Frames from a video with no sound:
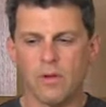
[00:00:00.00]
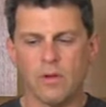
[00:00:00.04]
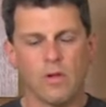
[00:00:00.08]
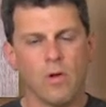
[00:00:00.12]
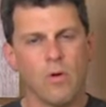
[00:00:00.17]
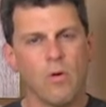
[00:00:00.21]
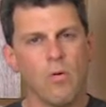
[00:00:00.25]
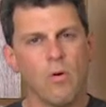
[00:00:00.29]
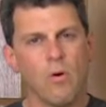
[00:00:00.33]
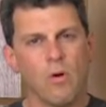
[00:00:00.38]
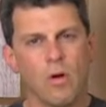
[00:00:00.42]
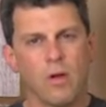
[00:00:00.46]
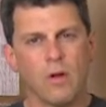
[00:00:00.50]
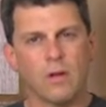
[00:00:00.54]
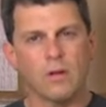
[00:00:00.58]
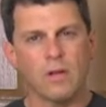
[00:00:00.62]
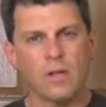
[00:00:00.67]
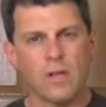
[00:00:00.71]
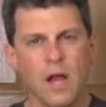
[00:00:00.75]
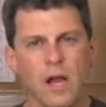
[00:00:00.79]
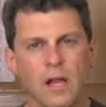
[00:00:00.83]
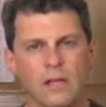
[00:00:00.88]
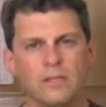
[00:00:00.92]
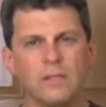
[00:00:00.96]
would
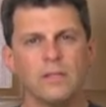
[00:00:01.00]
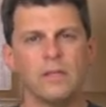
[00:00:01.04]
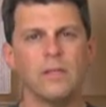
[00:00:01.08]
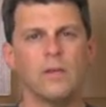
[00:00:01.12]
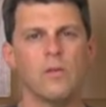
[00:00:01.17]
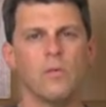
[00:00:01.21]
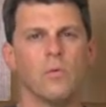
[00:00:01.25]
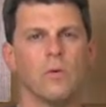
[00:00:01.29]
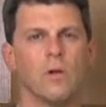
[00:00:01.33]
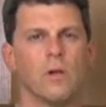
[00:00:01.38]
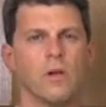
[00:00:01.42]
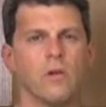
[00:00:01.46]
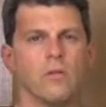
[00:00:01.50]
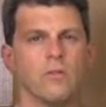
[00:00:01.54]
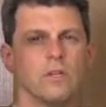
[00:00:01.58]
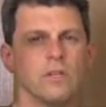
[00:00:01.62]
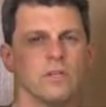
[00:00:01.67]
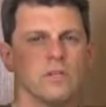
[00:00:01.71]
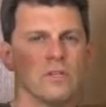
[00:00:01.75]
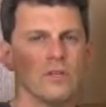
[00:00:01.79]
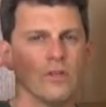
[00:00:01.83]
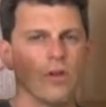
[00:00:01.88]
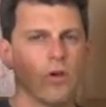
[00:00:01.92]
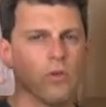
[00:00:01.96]
constantly going on
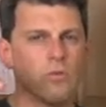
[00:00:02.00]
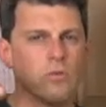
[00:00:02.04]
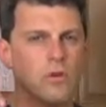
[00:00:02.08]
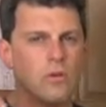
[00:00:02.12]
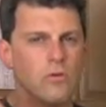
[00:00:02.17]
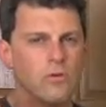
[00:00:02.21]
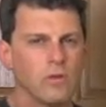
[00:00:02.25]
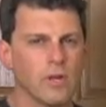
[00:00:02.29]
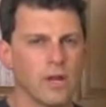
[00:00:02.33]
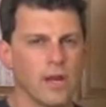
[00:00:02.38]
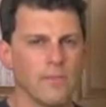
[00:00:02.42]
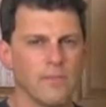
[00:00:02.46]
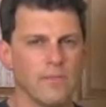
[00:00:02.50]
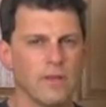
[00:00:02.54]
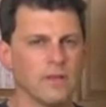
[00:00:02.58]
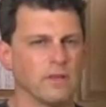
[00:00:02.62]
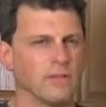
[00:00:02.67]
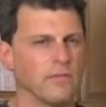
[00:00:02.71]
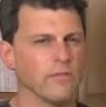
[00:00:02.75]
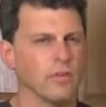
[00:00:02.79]
these yo-yo type things.